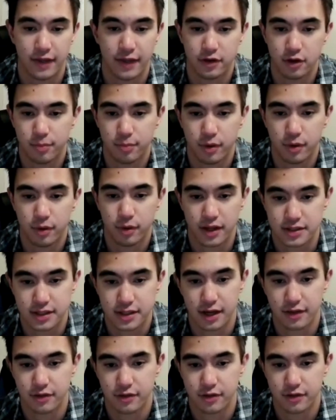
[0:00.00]
Then you're putting it
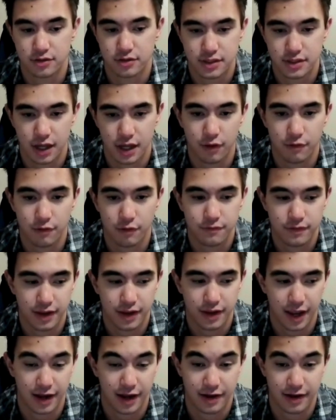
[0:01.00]
together yourself.
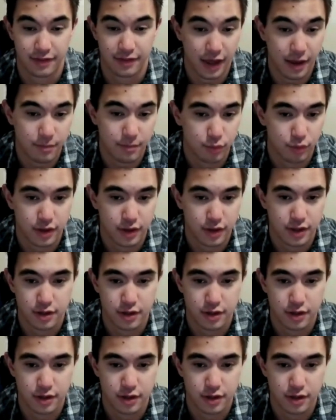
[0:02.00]
And at that point,